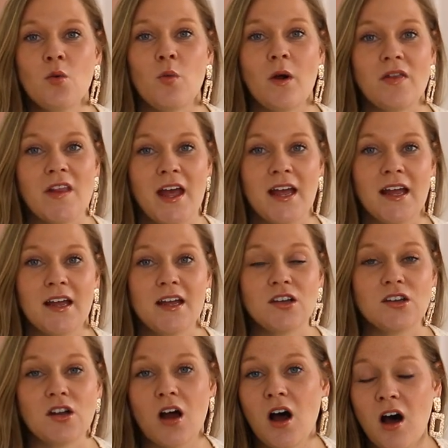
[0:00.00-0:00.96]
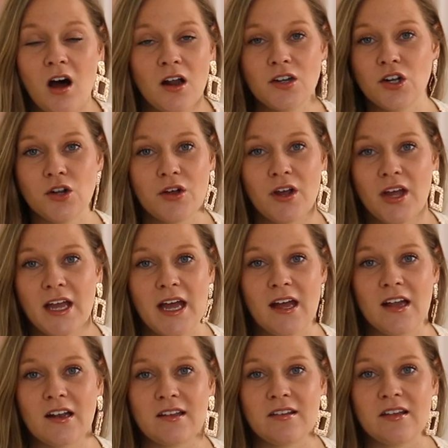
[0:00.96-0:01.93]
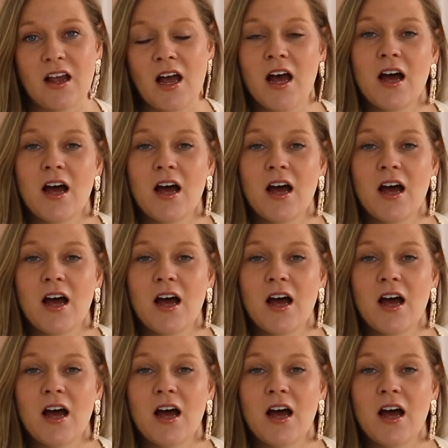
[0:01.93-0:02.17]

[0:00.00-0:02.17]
when they aren't looking at